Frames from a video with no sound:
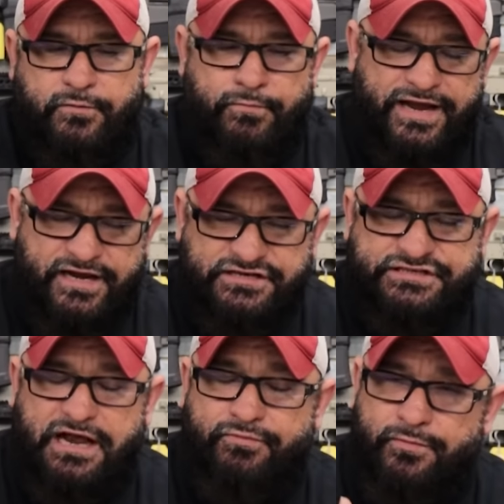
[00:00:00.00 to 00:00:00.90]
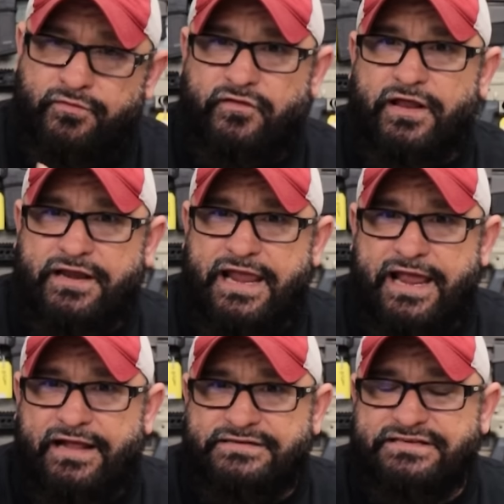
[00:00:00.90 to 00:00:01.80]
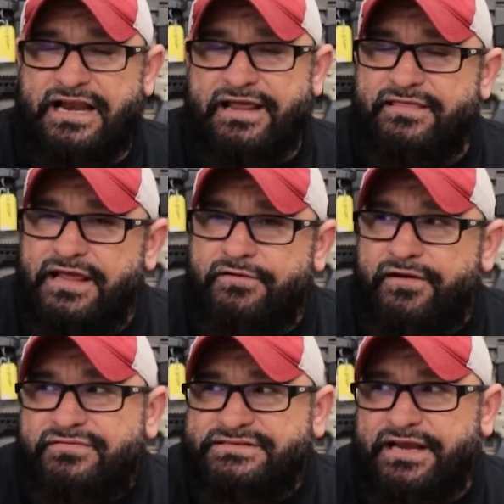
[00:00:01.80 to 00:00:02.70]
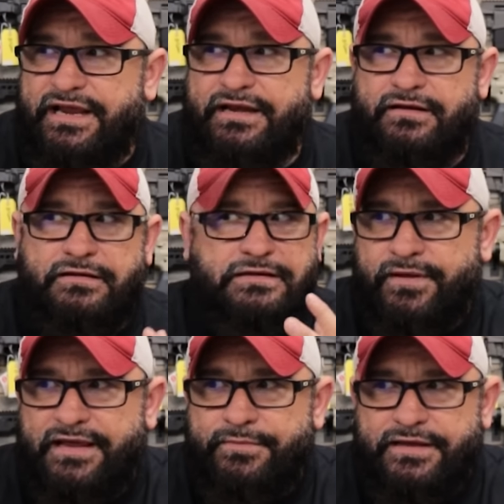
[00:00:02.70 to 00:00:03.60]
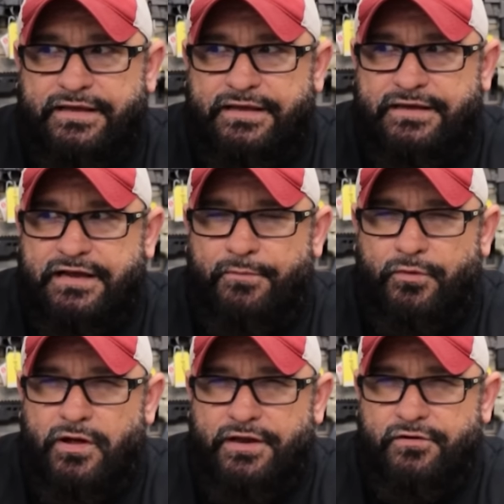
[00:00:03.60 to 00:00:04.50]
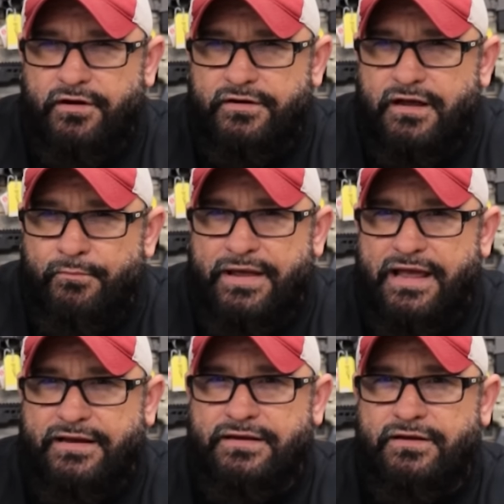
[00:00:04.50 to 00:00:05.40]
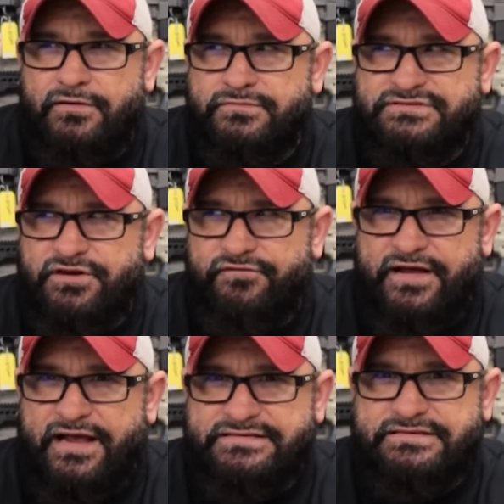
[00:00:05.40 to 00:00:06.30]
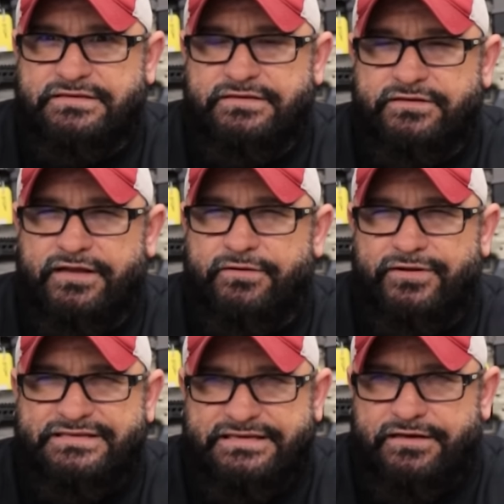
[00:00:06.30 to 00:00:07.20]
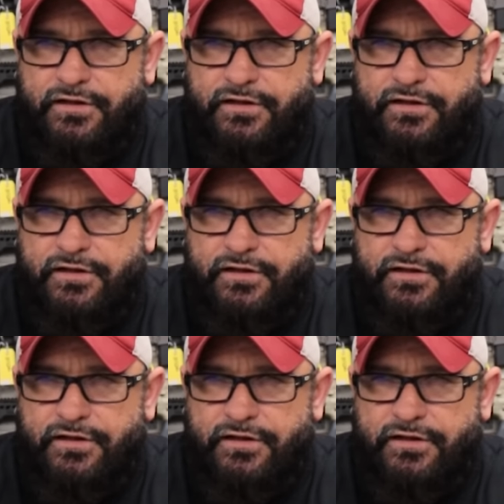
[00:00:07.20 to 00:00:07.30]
my gun shop, we move a lot of cans, and I think we've seen maybe a couple hundred come back so fast. Like we've seen a